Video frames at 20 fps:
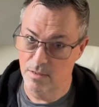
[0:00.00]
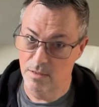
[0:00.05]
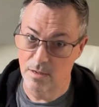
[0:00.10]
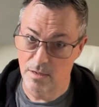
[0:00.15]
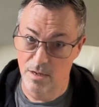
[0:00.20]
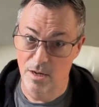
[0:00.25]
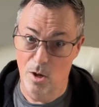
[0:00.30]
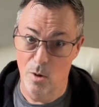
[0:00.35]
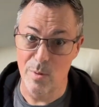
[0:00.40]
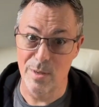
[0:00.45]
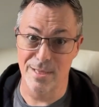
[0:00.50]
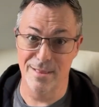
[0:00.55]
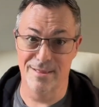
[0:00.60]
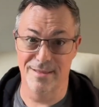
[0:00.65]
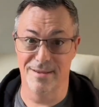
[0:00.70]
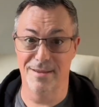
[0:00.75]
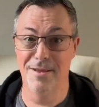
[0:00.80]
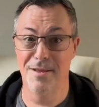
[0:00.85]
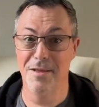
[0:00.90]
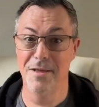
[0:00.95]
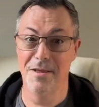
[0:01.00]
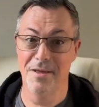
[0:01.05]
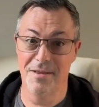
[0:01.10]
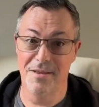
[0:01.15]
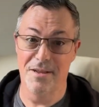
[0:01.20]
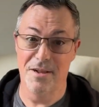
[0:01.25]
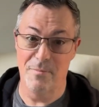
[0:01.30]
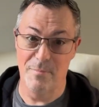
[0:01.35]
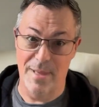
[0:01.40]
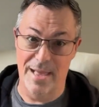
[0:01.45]
knowing that
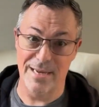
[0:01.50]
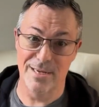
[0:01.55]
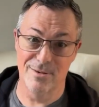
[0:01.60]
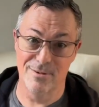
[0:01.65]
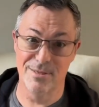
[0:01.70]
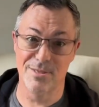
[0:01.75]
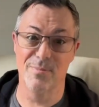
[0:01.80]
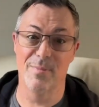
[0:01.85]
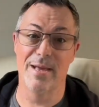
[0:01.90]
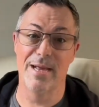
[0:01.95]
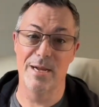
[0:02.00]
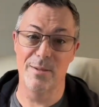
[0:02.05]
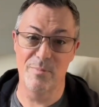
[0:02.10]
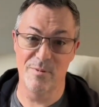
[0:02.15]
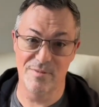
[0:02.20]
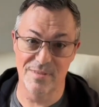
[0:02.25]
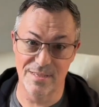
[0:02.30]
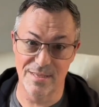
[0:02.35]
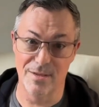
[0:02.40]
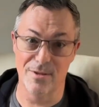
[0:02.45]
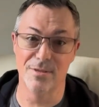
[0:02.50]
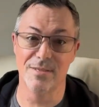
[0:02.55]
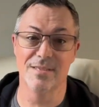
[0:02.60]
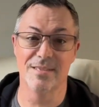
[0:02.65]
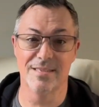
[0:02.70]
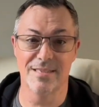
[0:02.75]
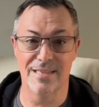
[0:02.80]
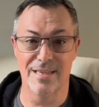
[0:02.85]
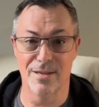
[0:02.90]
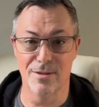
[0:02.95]
matter is made up of cells and
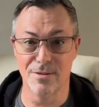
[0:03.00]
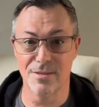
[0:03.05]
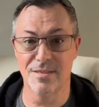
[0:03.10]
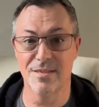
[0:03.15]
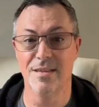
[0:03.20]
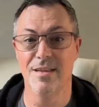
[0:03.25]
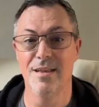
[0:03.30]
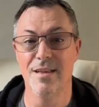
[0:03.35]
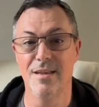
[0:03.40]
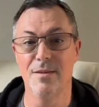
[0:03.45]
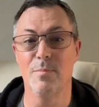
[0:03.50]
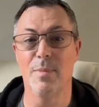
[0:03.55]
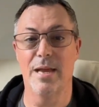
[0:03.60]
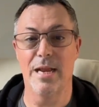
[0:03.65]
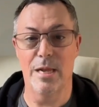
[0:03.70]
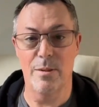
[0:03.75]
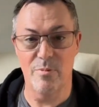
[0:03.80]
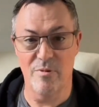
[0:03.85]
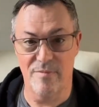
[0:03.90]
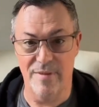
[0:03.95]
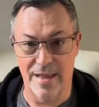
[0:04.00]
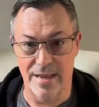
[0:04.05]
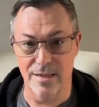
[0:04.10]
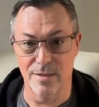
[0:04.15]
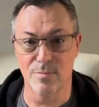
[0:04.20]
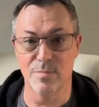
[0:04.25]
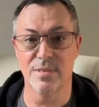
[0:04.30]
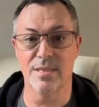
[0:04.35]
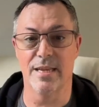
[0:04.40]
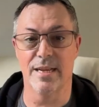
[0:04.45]
cells made up of
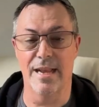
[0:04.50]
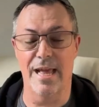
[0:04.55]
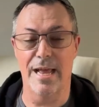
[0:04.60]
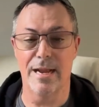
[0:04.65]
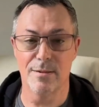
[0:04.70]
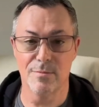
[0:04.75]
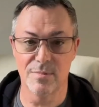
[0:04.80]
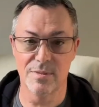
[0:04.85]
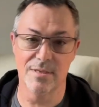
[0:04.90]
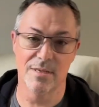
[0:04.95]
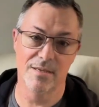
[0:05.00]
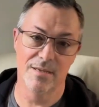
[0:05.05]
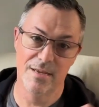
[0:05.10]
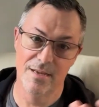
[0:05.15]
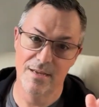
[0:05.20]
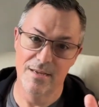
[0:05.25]
atoms, and atoms are